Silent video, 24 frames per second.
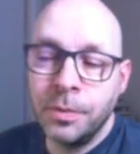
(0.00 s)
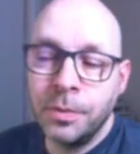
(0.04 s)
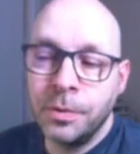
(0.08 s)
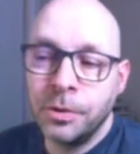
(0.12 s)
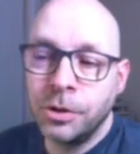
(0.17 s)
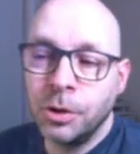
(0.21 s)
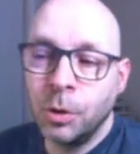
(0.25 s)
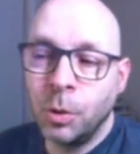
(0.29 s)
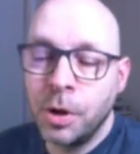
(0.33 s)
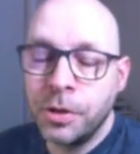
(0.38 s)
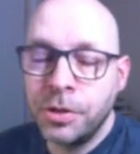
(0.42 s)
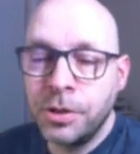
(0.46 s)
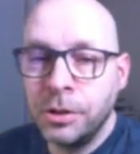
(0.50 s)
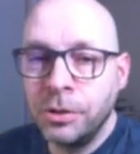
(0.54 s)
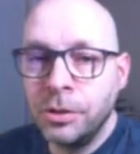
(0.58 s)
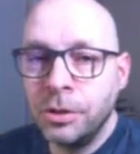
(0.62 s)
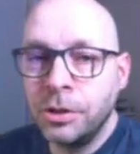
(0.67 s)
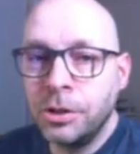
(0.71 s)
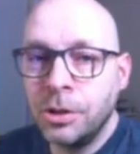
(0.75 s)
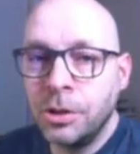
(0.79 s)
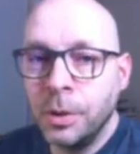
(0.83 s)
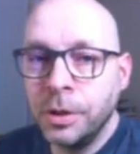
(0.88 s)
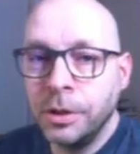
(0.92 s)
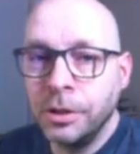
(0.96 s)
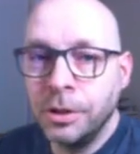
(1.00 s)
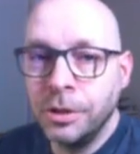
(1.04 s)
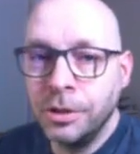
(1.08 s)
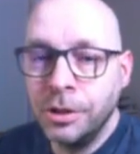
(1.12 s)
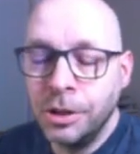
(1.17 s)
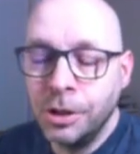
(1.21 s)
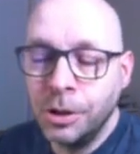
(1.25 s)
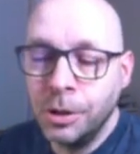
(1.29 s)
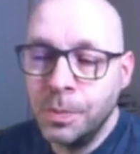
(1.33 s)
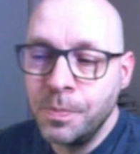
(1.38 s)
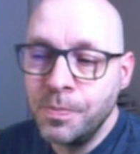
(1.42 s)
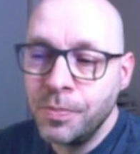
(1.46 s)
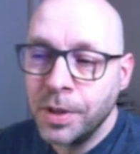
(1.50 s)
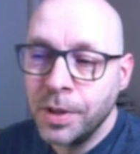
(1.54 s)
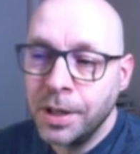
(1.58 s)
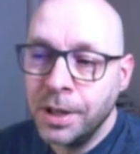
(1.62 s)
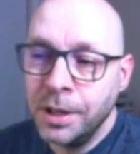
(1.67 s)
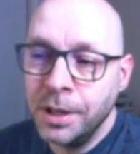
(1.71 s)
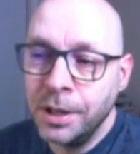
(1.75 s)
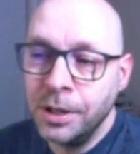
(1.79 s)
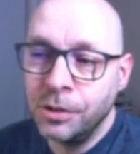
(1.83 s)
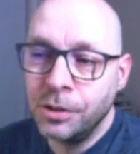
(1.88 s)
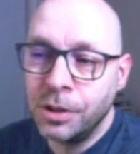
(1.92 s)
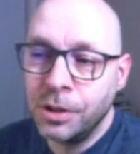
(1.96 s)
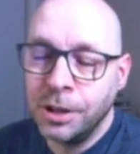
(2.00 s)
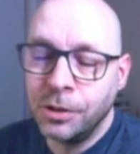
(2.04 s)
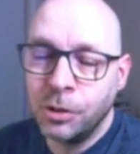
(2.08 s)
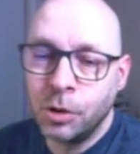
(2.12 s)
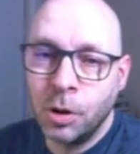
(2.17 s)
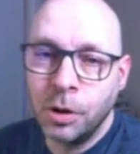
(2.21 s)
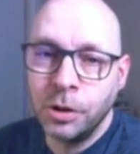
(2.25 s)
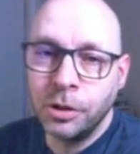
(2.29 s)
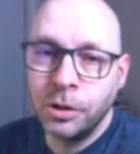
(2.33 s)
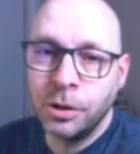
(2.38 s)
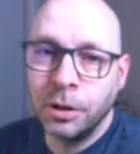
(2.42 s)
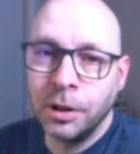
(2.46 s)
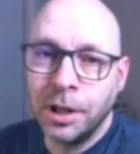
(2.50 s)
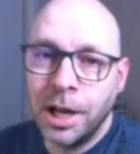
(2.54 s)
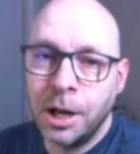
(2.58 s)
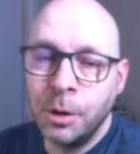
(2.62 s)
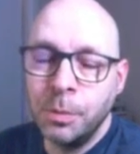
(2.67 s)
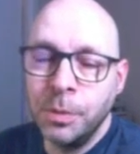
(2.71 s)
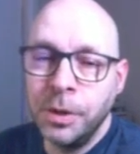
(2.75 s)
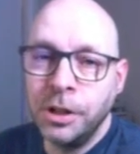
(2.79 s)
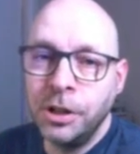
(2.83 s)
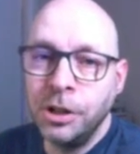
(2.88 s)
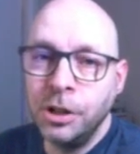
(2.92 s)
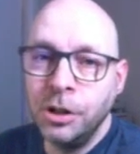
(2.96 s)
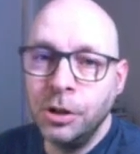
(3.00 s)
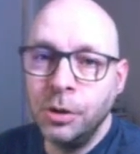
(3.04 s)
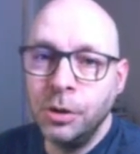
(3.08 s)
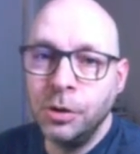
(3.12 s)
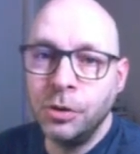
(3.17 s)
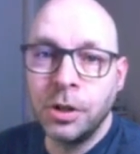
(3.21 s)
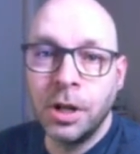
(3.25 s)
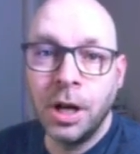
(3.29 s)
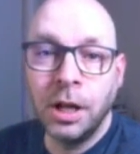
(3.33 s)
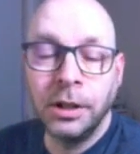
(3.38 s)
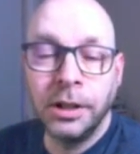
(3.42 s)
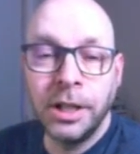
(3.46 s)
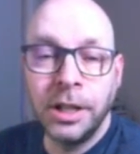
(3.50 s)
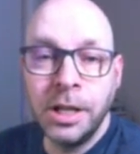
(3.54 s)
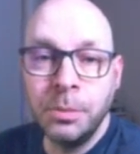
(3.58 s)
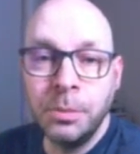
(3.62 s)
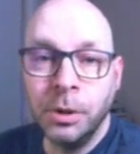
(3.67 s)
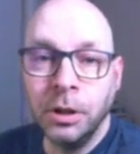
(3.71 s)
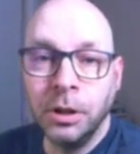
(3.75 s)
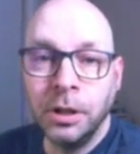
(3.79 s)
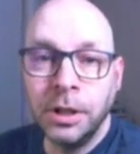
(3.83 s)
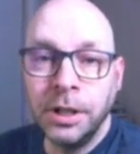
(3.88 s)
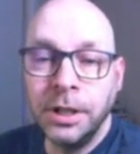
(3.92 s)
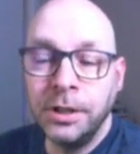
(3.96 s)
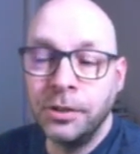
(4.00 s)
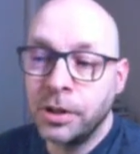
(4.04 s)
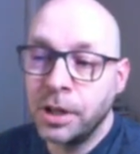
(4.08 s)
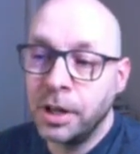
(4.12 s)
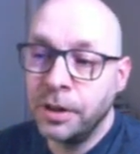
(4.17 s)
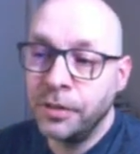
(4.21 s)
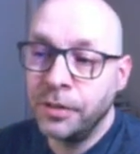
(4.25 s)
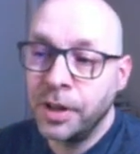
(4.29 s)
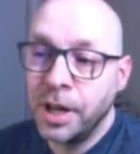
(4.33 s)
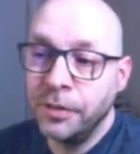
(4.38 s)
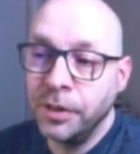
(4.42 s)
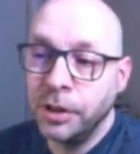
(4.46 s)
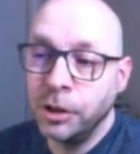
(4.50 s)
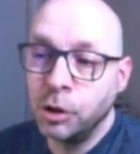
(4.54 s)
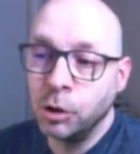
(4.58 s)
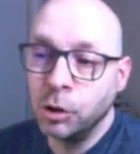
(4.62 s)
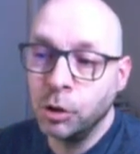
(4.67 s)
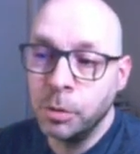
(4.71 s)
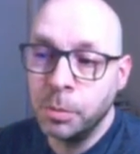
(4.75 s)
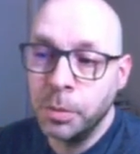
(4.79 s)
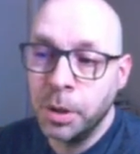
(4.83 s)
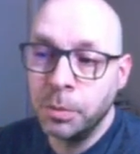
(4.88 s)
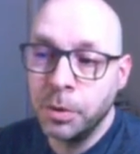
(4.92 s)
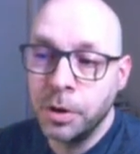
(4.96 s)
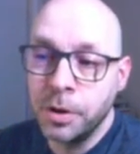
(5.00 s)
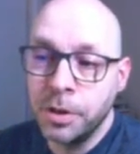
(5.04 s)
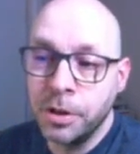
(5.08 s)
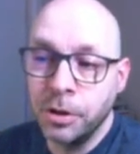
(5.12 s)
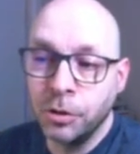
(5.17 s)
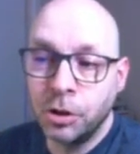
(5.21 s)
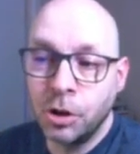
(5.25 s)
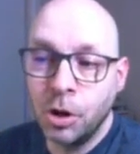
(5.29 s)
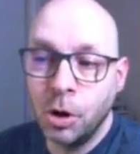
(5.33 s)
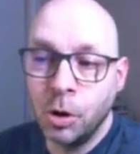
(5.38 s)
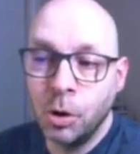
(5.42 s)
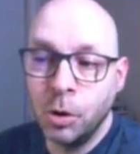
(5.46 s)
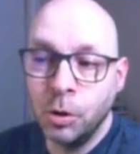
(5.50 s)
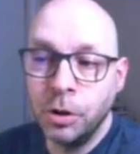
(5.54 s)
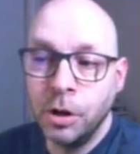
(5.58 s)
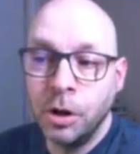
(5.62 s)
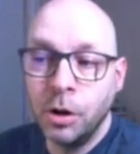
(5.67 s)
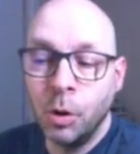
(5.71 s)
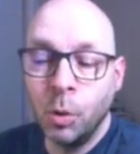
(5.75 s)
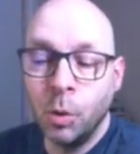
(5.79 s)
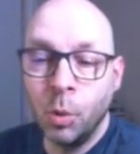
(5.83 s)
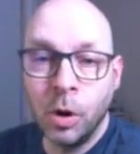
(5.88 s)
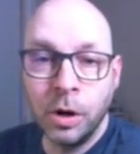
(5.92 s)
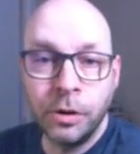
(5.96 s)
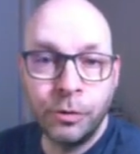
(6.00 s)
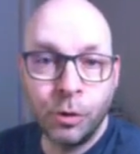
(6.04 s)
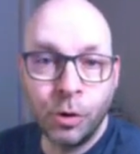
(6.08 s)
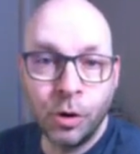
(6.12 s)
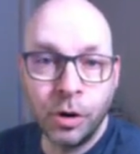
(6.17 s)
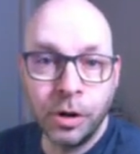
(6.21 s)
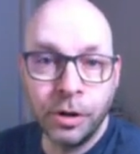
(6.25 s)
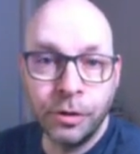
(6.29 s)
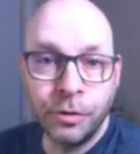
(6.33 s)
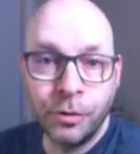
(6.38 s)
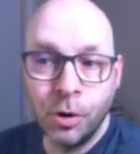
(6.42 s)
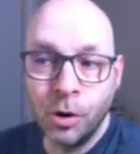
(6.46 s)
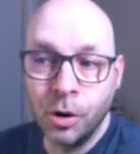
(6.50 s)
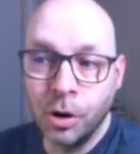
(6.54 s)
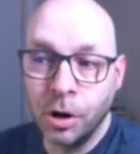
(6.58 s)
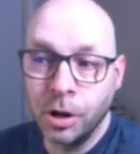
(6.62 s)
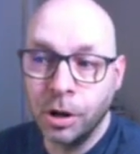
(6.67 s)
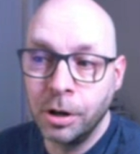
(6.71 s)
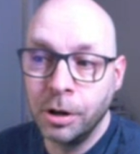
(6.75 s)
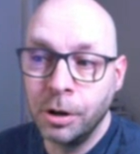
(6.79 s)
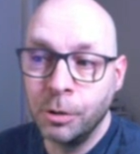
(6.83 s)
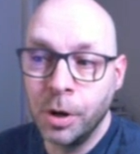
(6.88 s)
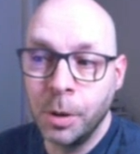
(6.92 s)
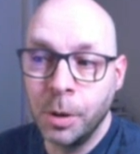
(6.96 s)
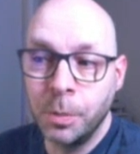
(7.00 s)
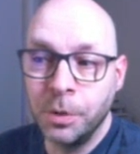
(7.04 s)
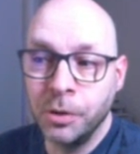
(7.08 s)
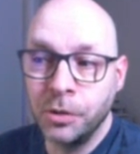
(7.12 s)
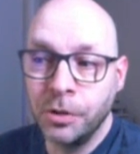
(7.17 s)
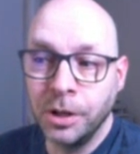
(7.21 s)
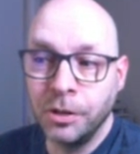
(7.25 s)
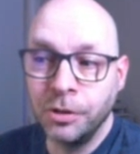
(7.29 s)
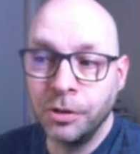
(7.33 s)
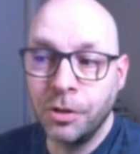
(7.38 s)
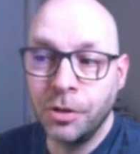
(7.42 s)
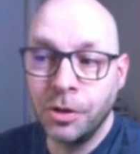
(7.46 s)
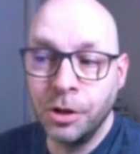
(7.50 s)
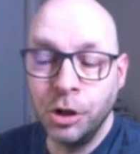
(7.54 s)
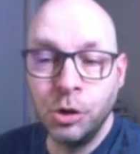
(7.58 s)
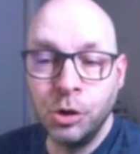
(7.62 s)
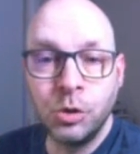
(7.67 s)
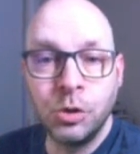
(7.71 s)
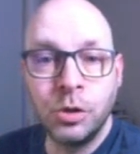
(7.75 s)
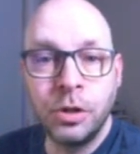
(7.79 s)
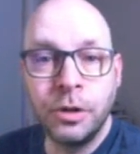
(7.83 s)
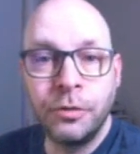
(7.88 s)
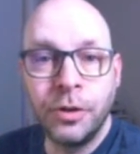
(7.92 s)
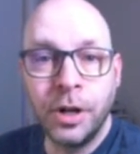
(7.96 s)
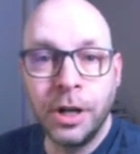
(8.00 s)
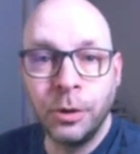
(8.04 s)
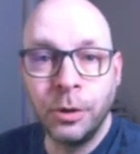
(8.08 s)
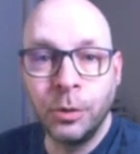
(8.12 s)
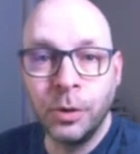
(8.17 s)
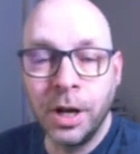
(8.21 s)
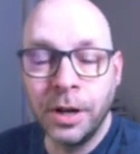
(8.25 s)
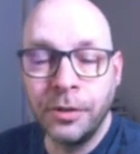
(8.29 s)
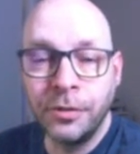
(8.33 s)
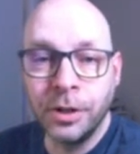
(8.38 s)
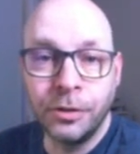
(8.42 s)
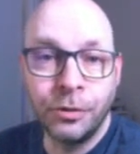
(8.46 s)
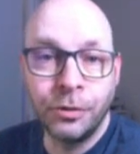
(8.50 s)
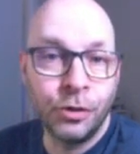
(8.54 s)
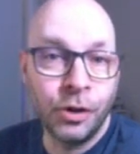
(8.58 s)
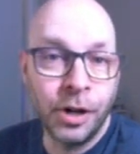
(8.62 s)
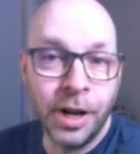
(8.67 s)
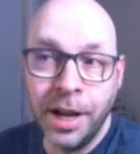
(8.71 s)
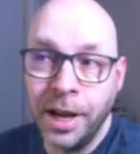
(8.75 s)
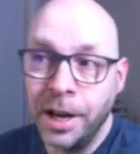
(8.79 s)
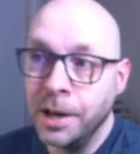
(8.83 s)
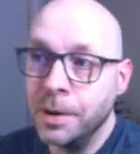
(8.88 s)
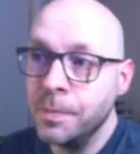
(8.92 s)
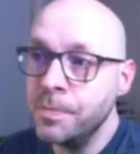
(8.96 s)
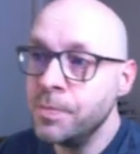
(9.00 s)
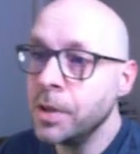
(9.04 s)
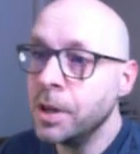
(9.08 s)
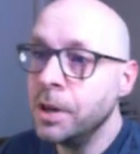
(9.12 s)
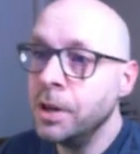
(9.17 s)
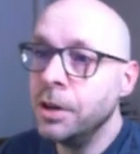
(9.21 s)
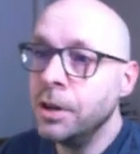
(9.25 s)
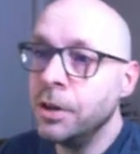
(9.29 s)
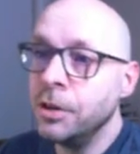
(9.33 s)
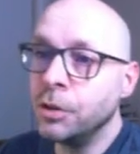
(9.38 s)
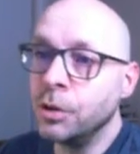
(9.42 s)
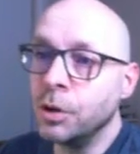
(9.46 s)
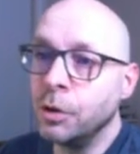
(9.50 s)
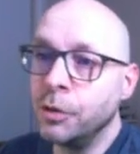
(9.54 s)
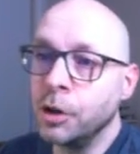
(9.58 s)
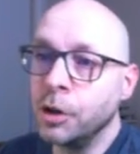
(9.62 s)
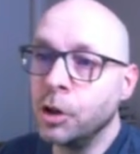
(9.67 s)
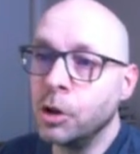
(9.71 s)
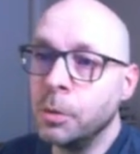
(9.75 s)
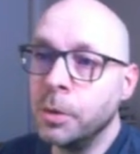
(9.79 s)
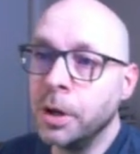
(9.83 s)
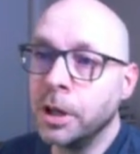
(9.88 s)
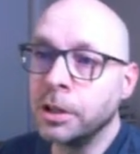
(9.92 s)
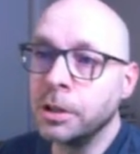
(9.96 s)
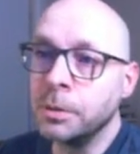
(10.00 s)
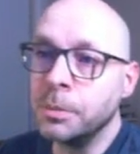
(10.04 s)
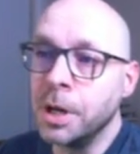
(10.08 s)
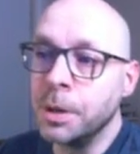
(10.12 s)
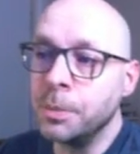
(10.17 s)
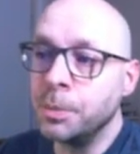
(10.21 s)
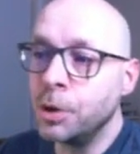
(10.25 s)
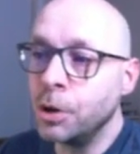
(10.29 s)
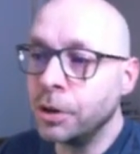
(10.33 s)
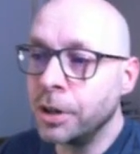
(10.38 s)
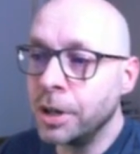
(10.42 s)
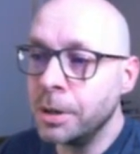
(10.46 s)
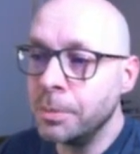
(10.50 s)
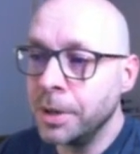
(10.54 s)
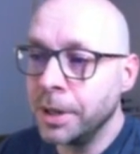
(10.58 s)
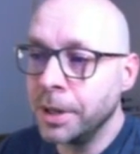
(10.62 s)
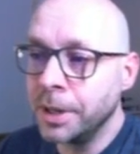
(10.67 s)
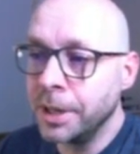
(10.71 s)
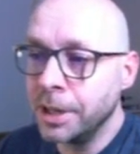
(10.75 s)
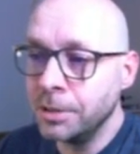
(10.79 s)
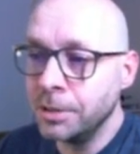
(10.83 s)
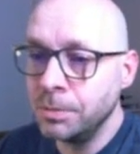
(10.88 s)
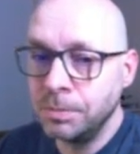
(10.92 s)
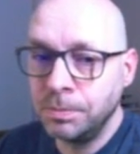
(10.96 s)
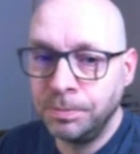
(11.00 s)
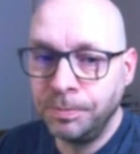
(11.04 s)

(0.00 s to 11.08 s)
So what this is going to do is it's going to allow me to use a label instead of having to remember this code 144 represents the user-defined graphic for A. So if we go back to my program again,